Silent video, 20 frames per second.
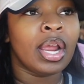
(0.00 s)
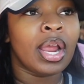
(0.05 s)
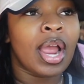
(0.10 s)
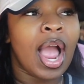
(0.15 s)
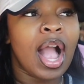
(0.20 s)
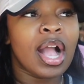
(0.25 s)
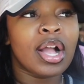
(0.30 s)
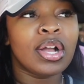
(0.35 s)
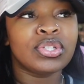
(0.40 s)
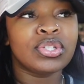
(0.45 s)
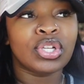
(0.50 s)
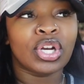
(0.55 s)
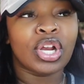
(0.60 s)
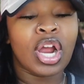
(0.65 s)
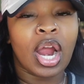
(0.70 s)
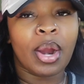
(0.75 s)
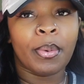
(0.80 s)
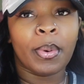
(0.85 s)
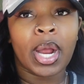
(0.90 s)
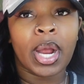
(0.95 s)
I go to the
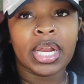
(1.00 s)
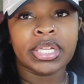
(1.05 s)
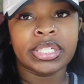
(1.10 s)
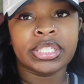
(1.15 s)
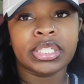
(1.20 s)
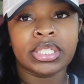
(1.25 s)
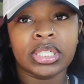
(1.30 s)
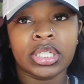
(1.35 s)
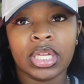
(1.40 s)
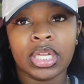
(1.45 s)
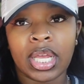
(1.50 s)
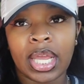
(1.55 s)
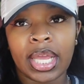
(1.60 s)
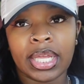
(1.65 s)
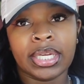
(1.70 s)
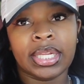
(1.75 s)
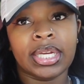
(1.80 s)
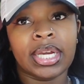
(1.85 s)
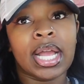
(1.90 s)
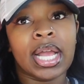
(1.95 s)
car wash.
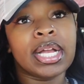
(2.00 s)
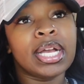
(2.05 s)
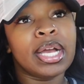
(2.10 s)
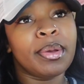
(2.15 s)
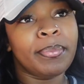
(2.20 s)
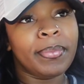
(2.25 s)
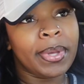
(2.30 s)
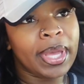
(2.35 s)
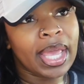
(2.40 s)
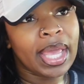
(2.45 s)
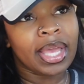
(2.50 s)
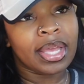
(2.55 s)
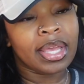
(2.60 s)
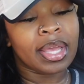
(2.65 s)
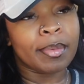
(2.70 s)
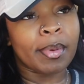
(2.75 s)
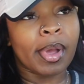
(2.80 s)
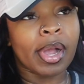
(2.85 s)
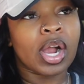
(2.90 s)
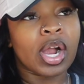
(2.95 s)
And then I come back
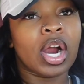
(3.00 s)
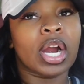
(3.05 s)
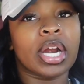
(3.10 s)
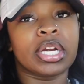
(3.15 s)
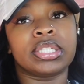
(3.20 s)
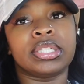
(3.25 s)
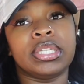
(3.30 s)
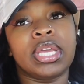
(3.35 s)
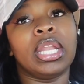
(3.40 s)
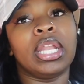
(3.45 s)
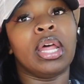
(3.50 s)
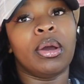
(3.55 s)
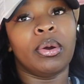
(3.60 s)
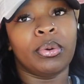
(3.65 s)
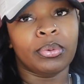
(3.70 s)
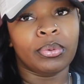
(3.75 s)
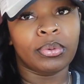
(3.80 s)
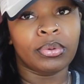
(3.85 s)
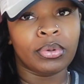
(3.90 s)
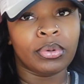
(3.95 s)
and my car is yellow.
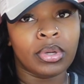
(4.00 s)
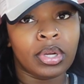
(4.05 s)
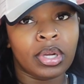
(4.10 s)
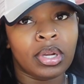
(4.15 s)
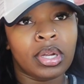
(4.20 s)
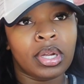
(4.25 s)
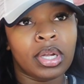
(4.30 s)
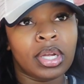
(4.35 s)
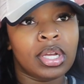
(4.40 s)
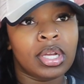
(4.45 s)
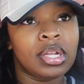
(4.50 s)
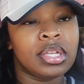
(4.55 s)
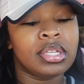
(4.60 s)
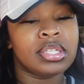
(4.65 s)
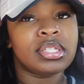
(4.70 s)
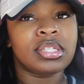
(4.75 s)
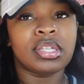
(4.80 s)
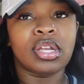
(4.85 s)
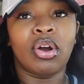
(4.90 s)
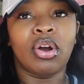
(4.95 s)

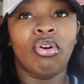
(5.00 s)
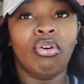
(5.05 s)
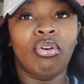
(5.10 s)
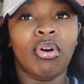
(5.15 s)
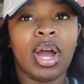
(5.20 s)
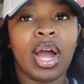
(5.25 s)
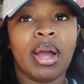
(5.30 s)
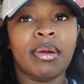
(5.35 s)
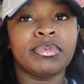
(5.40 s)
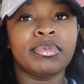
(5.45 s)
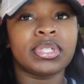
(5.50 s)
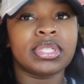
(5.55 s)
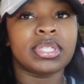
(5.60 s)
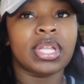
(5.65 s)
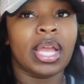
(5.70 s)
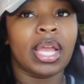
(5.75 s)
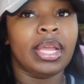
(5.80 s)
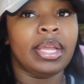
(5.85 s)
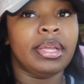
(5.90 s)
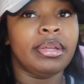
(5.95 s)
So I'm just
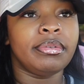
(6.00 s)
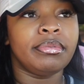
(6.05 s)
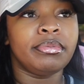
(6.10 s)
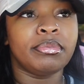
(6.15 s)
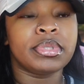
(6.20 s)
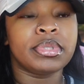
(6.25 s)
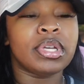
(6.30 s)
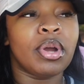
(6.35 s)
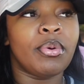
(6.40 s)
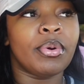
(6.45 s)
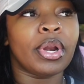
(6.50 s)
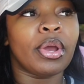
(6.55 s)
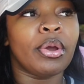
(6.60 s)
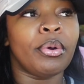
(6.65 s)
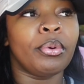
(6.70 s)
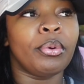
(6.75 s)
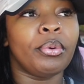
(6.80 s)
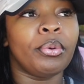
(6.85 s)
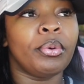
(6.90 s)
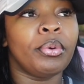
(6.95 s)
like, what's going
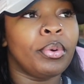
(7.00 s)
on?